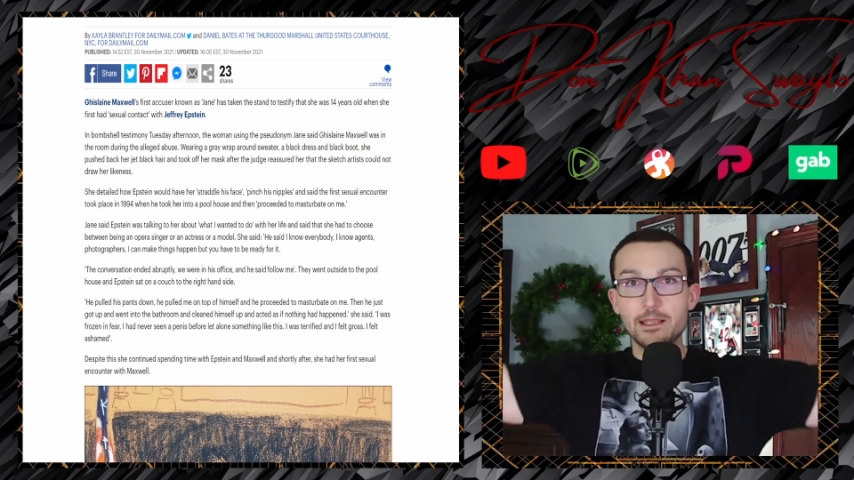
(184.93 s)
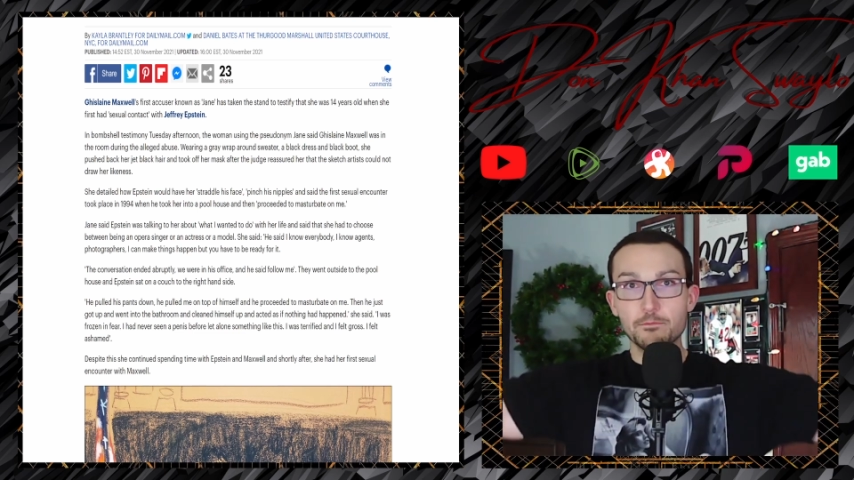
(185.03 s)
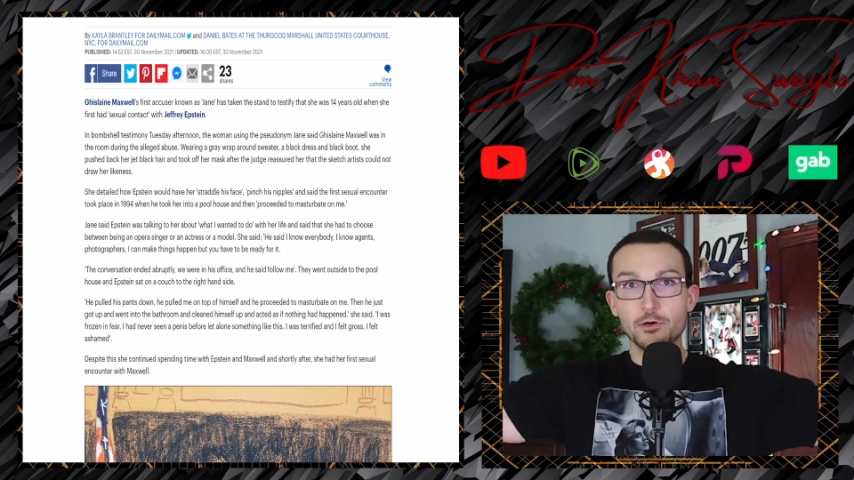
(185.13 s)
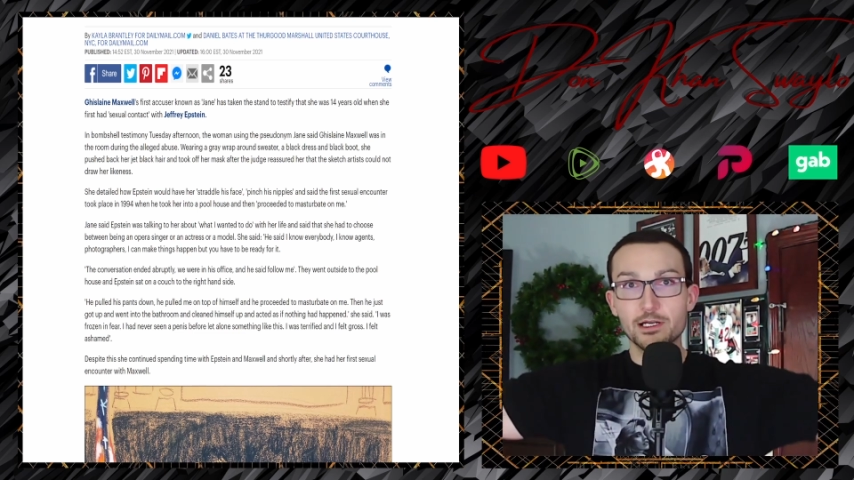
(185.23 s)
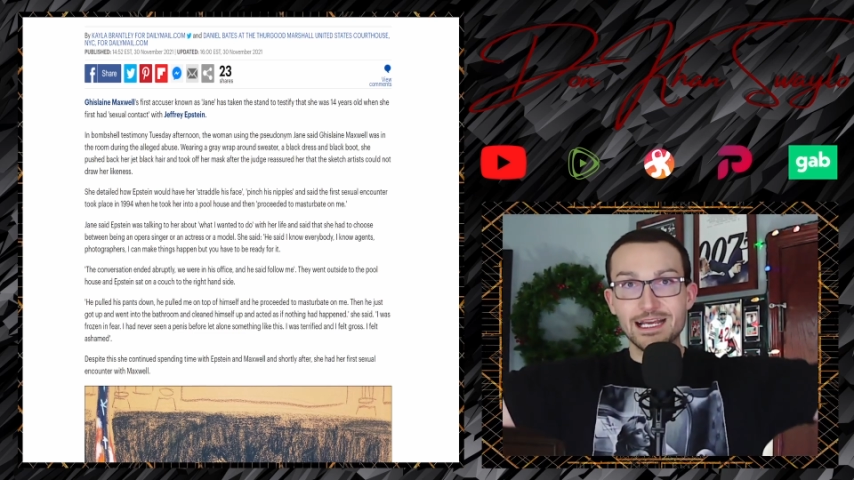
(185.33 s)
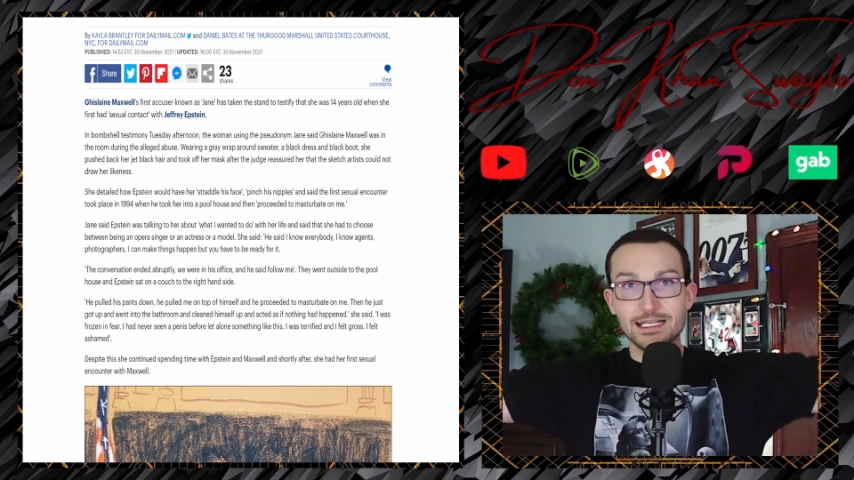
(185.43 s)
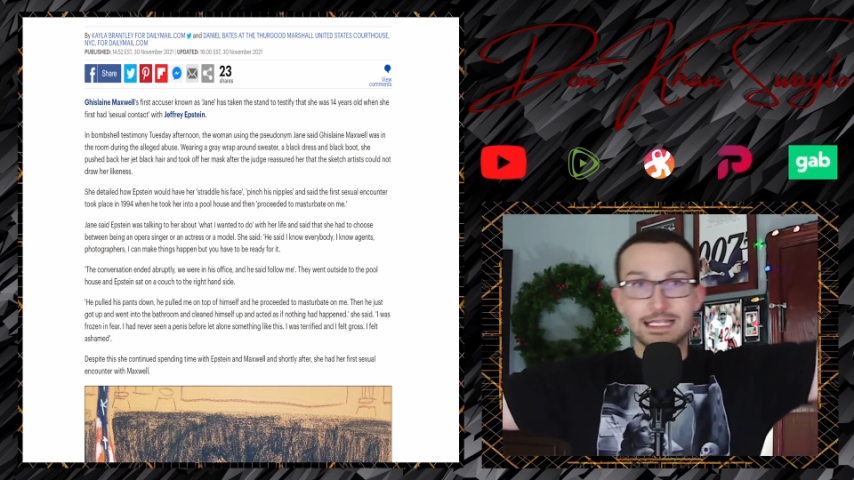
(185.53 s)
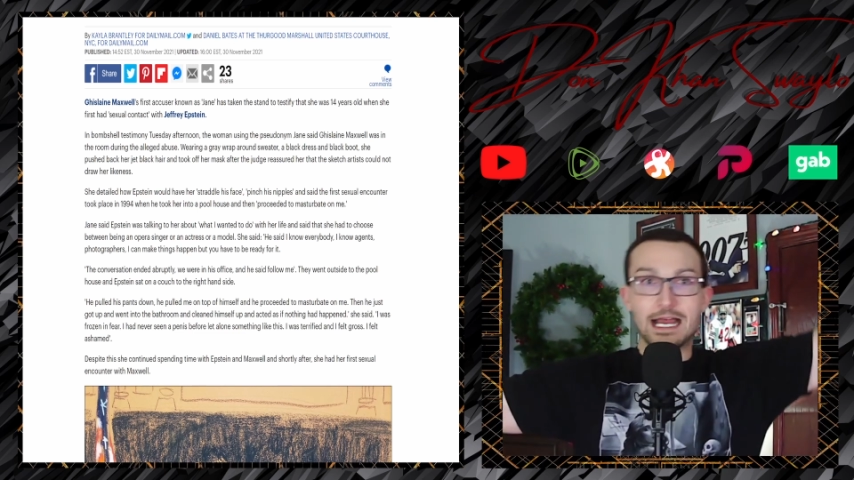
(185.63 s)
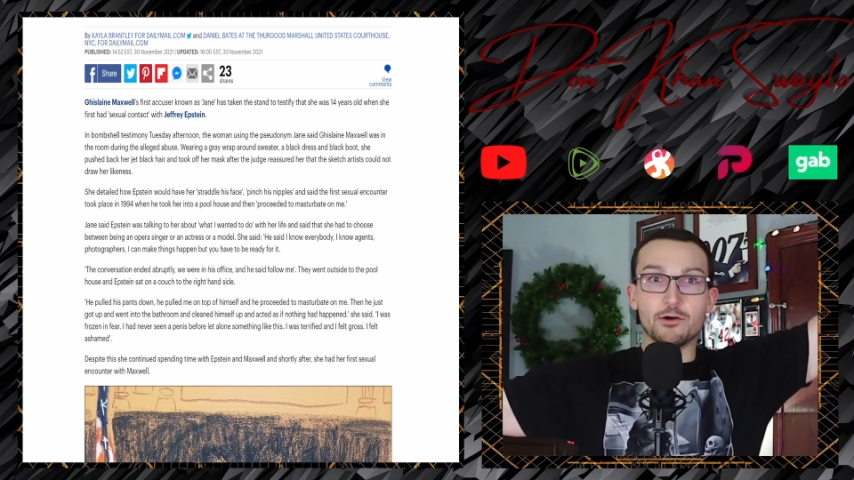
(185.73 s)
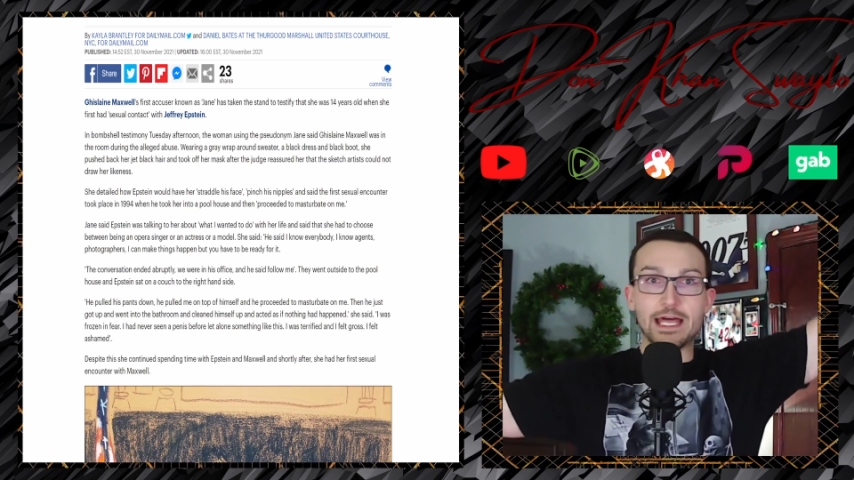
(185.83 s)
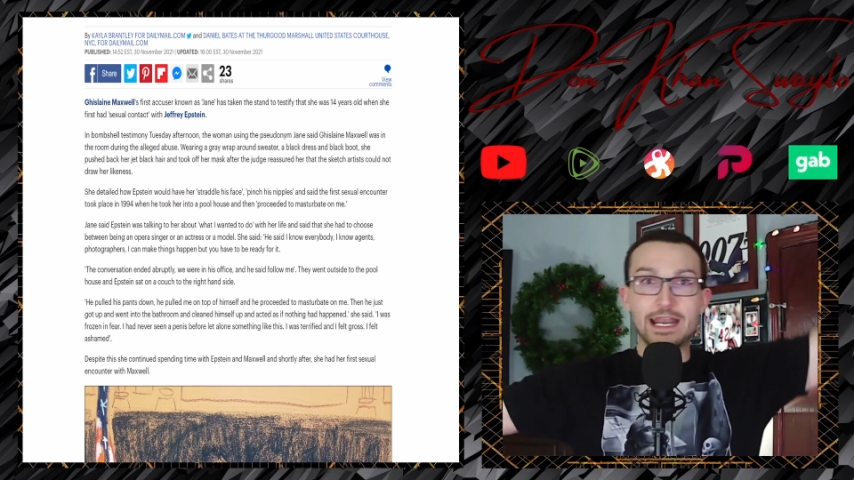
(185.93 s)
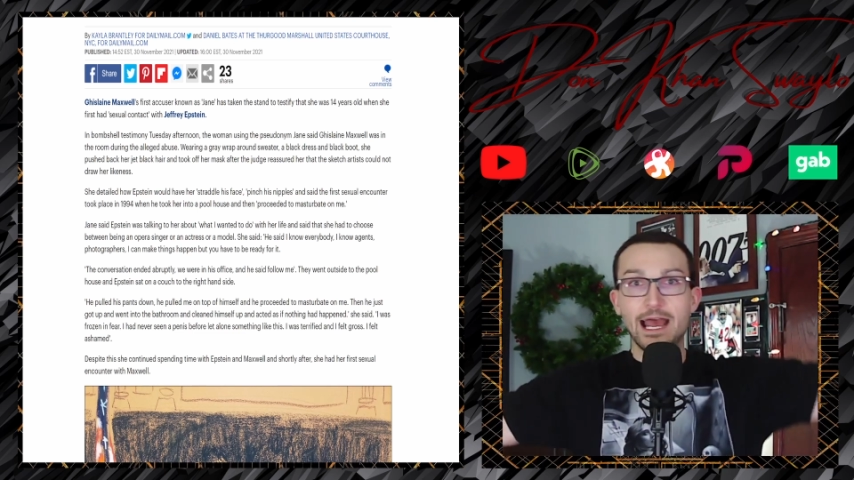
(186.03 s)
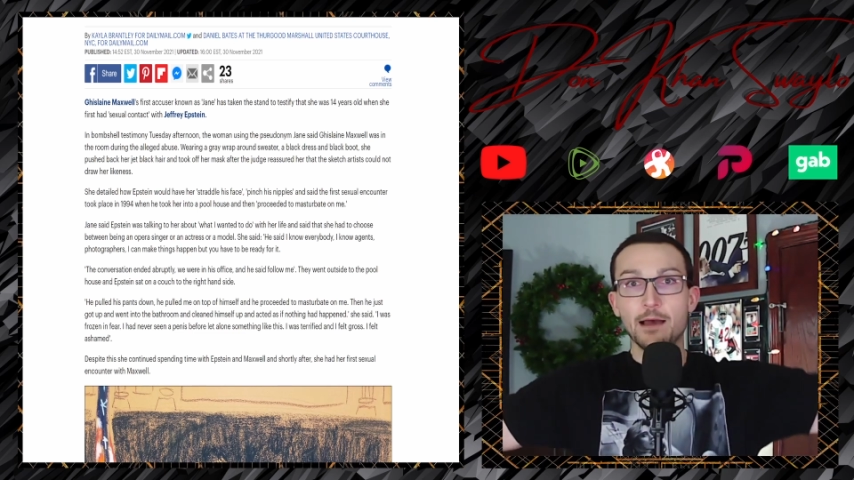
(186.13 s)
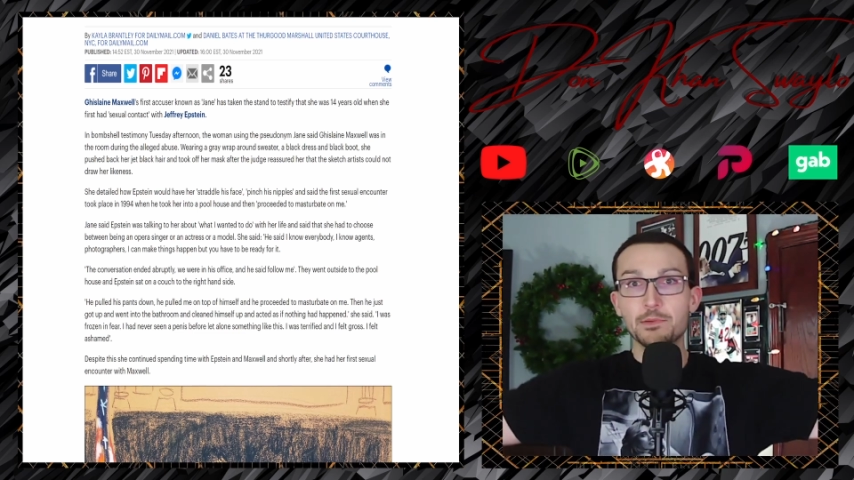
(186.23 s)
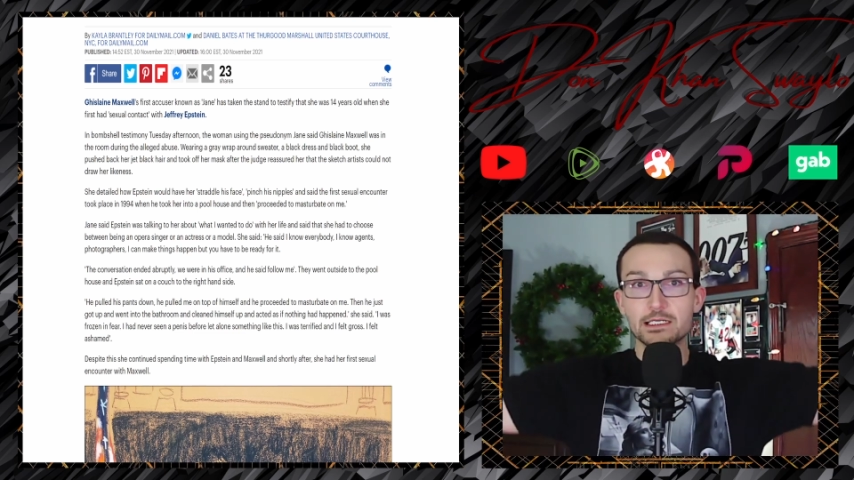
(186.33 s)
input as to how that
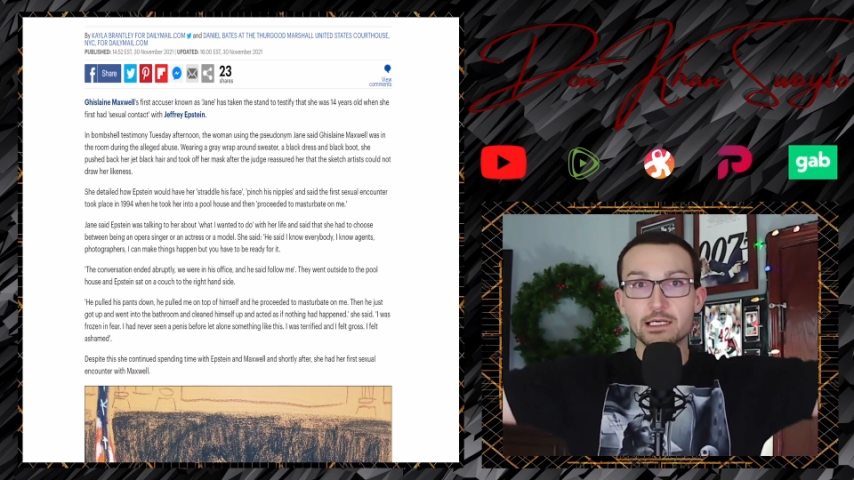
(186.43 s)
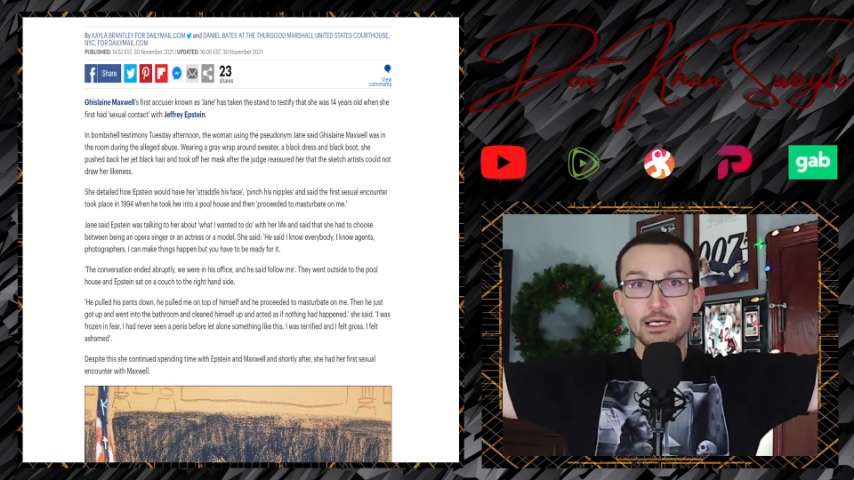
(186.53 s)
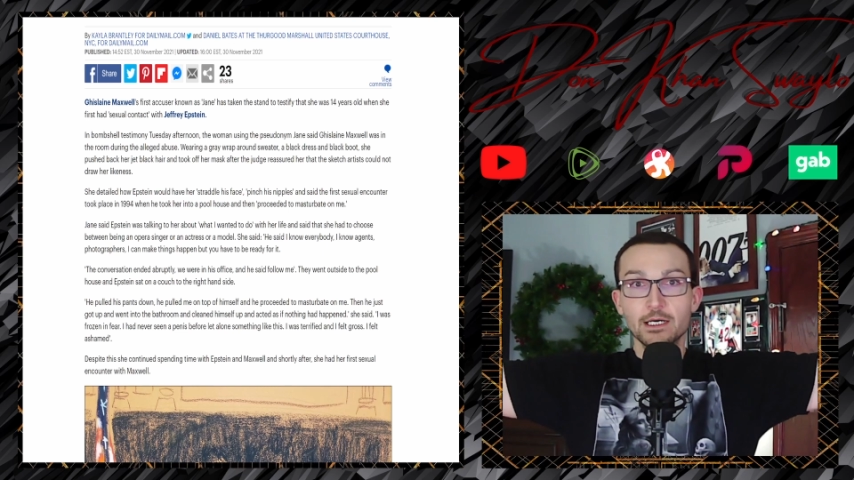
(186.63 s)
happened.